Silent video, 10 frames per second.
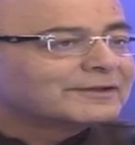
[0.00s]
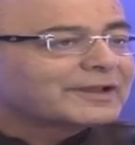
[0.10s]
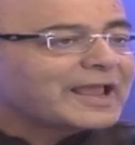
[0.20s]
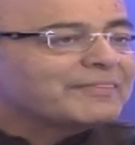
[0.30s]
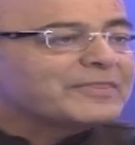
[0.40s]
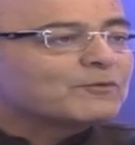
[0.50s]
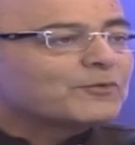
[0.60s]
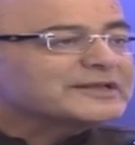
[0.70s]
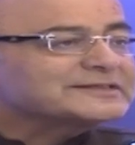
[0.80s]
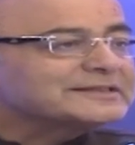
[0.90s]
can they
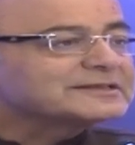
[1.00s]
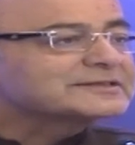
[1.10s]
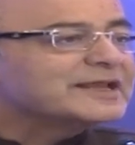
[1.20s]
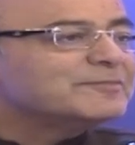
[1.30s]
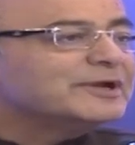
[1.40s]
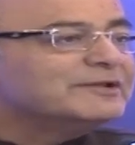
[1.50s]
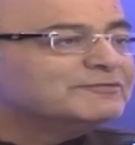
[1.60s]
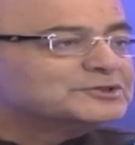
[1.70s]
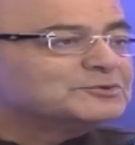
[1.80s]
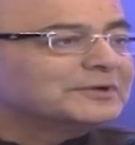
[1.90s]
vest in the same
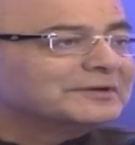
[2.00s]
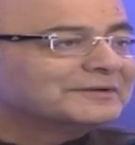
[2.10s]
individual?